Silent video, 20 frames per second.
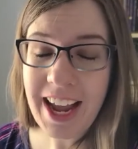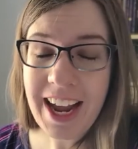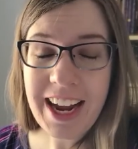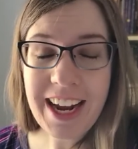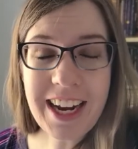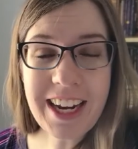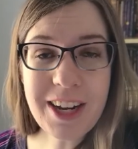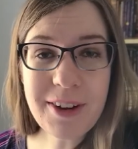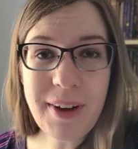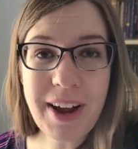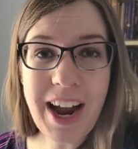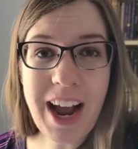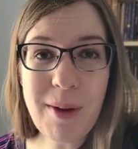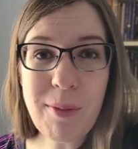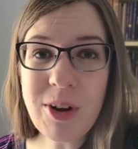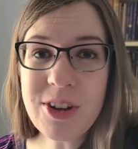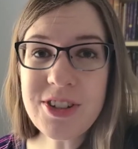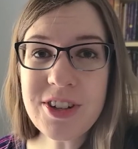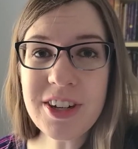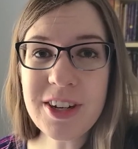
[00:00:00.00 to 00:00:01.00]
Anyway, I'm
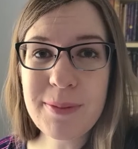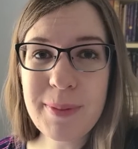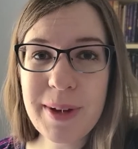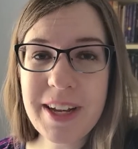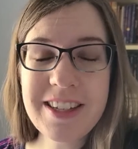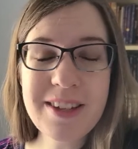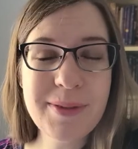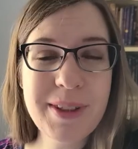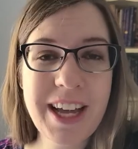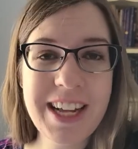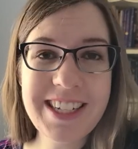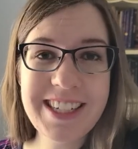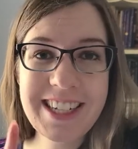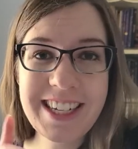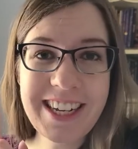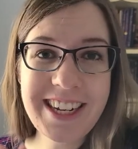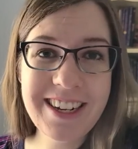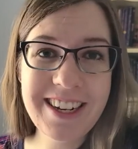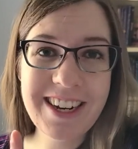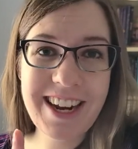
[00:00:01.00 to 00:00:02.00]
also going to make some of that
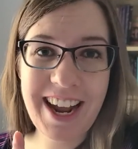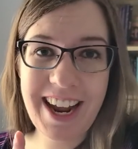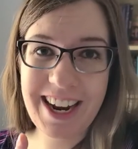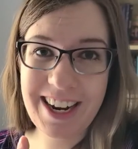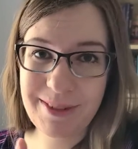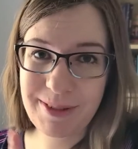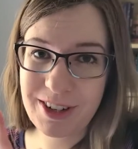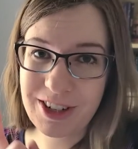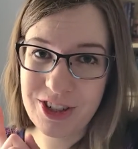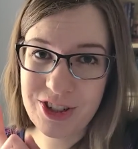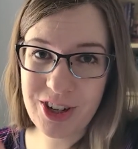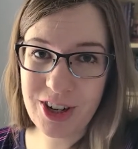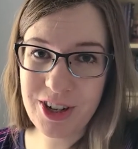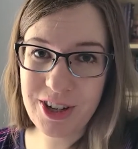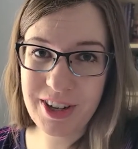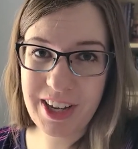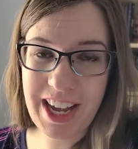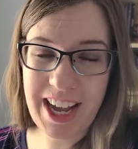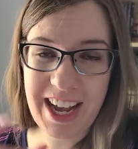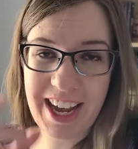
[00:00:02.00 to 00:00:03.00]
tea today, and I'm going to show
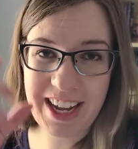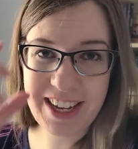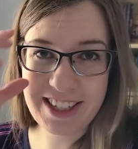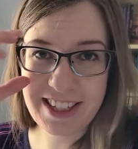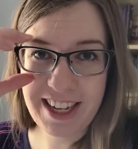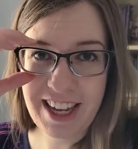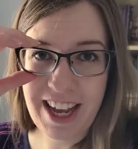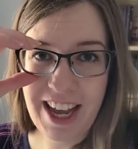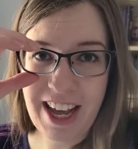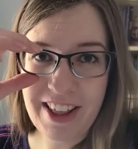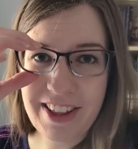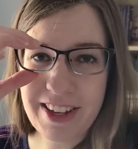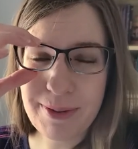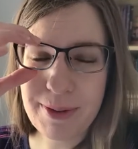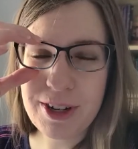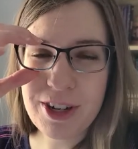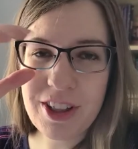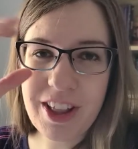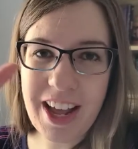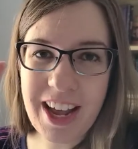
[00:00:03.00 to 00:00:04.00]
you guys. I think I'm
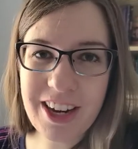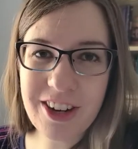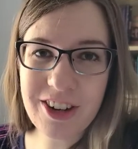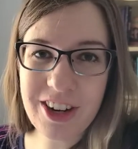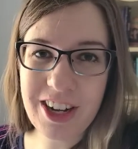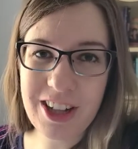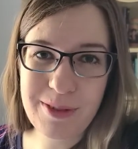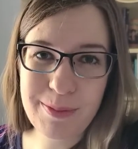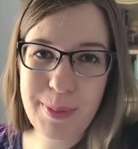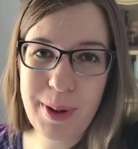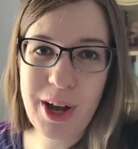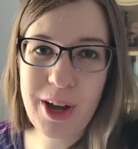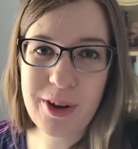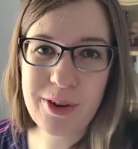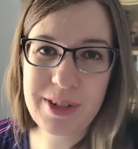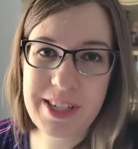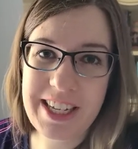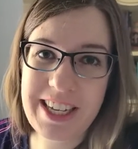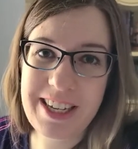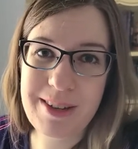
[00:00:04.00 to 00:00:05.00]
going to do the Edgar Allan Poe
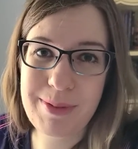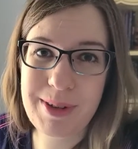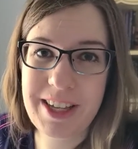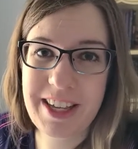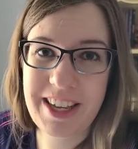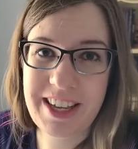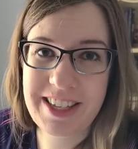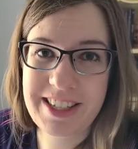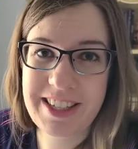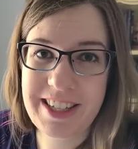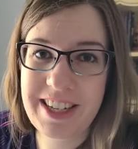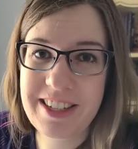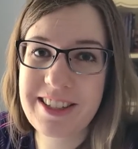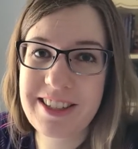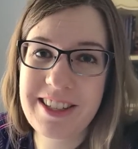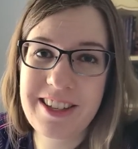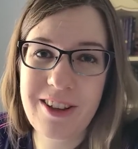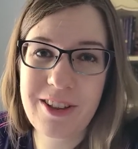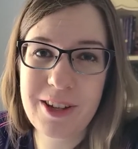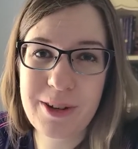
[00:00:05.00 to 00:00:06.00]
tea because it's
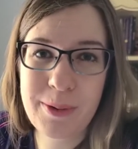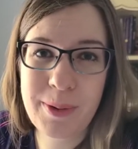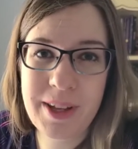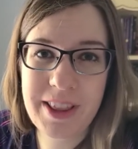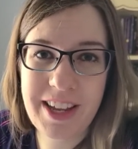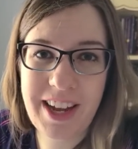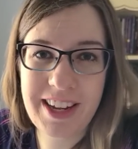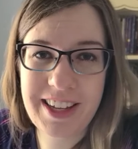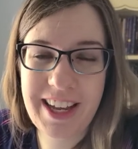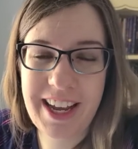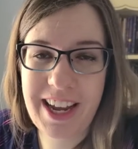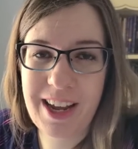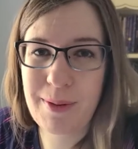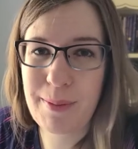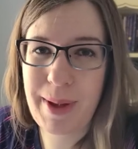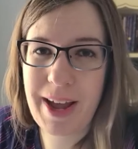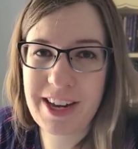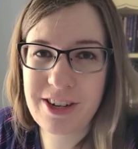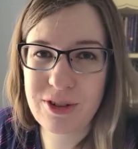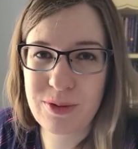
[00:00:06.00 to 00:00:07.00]
the only one that I can't
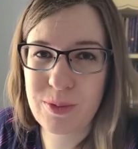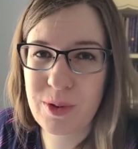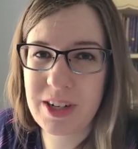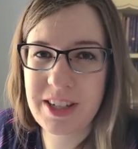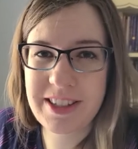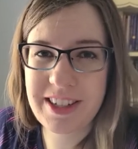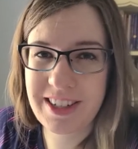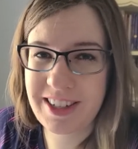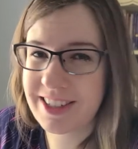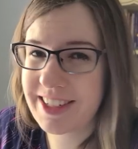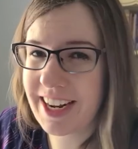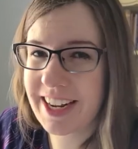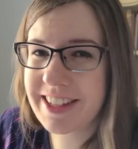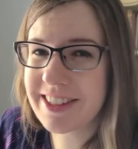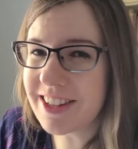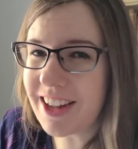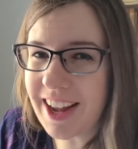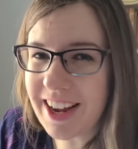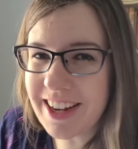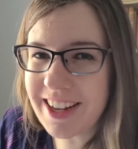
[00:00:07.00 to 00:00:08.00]
imagine what it's going to taste
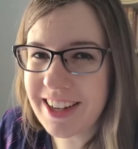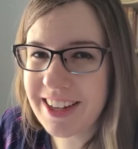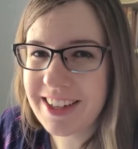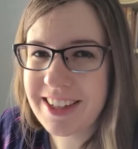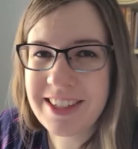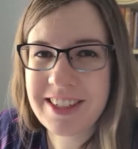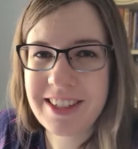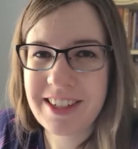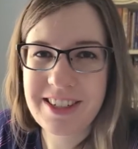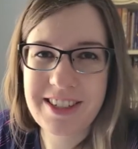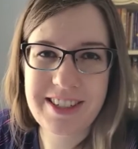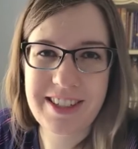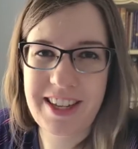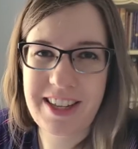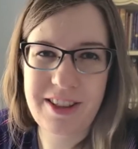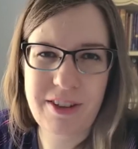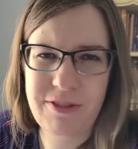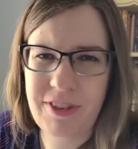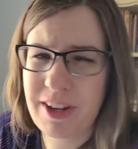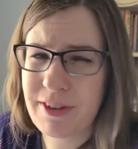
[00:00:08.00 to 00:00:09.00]
like, because
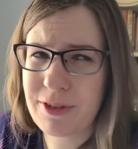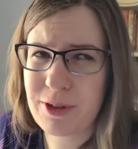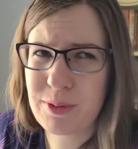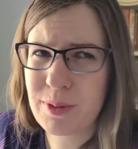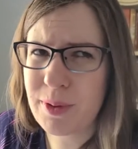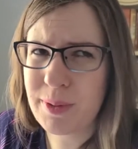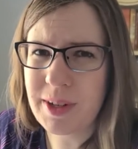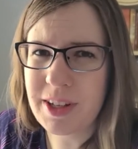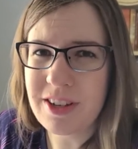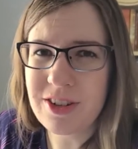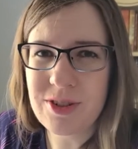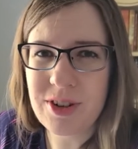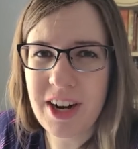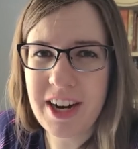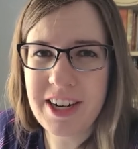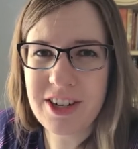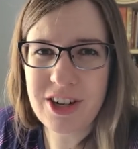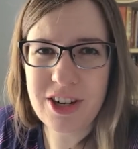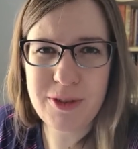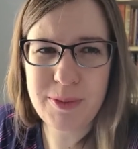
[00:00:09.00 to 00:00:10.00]
the flavors were really
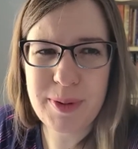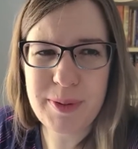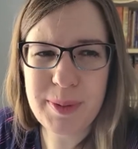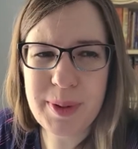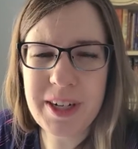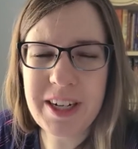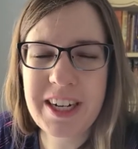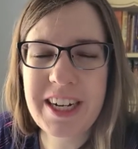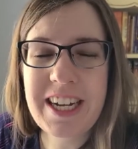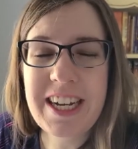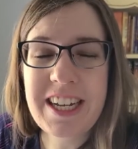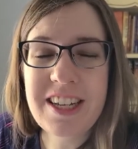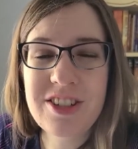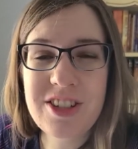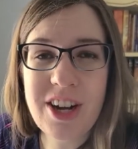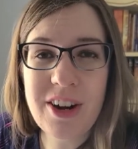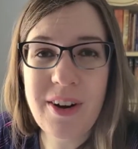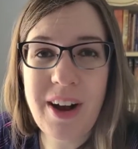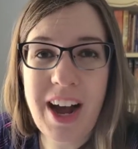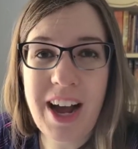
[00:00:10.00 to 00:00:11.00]
strange, I remember.
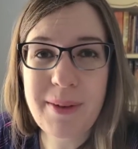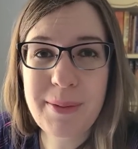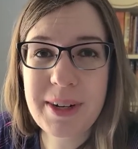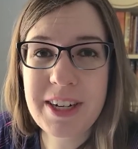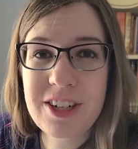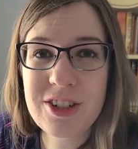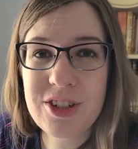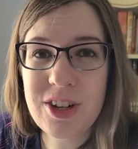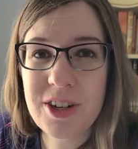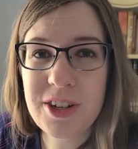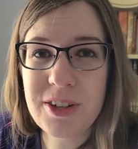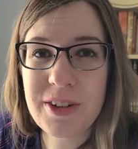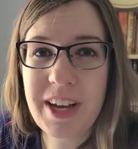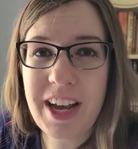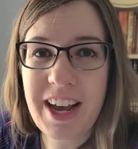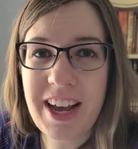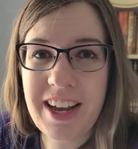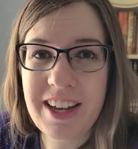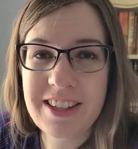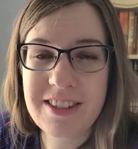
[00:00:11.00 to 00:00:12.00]
So I'm going to show you
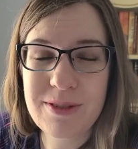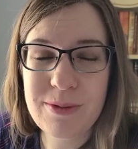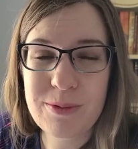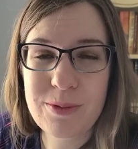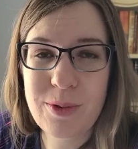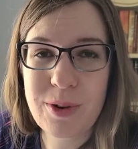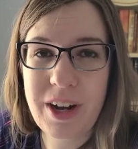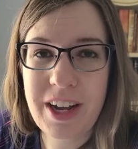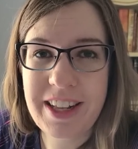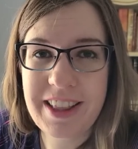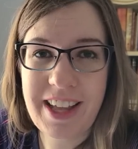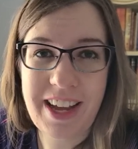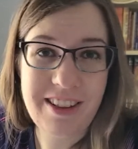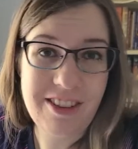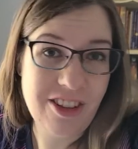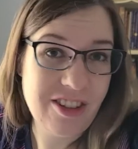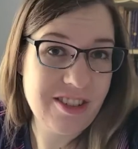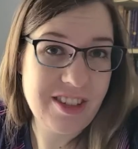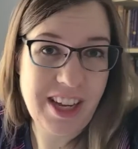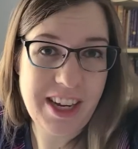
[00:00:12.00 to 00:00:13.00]
guys what that
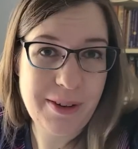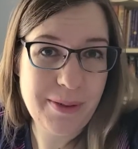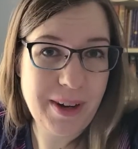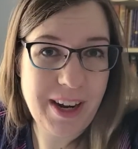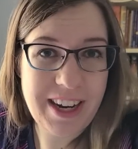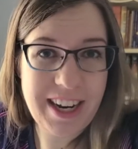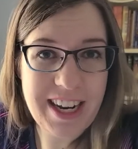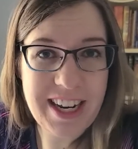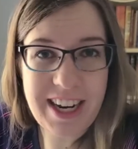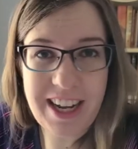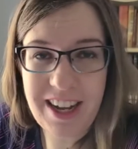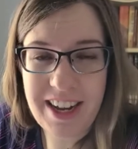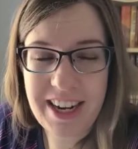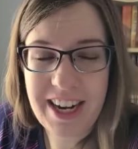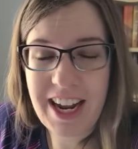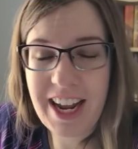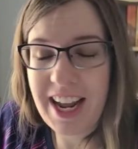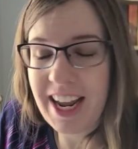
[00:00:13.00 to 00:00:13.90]
looks like when I get done.